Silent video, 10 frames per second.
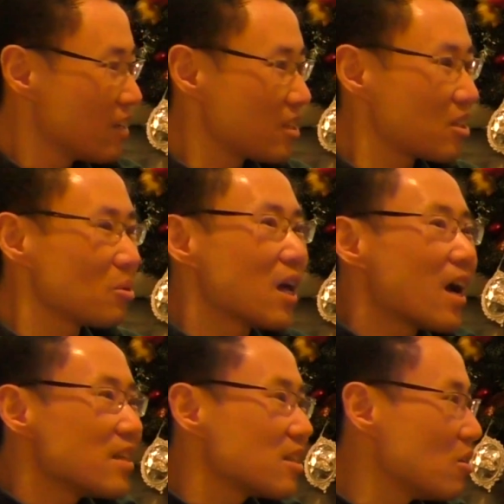So the
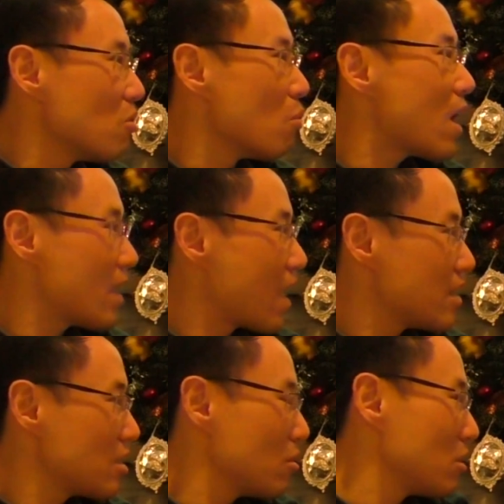I C O, why I
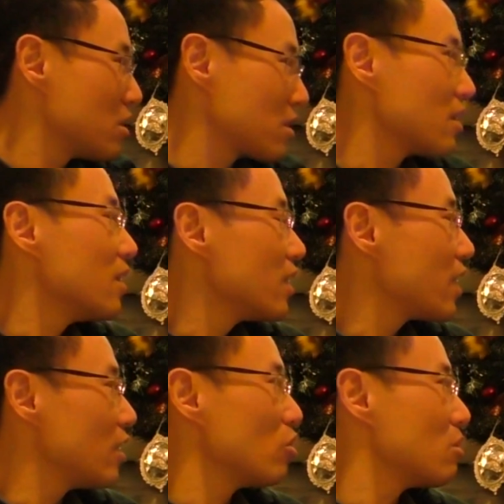C O is
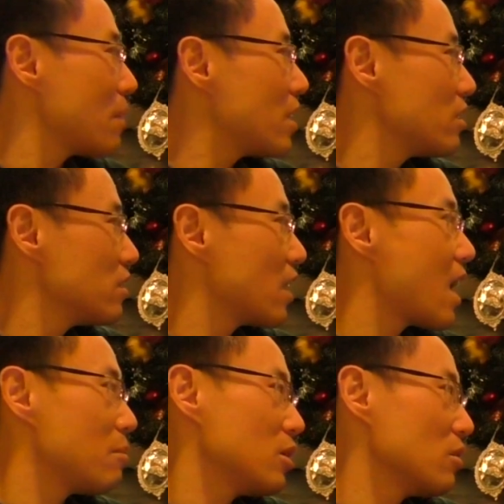cannot better than
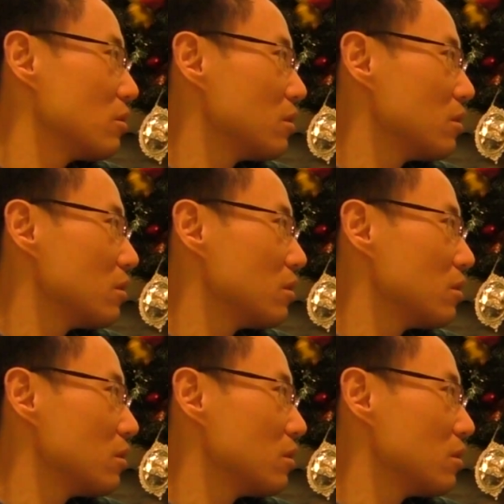I P O.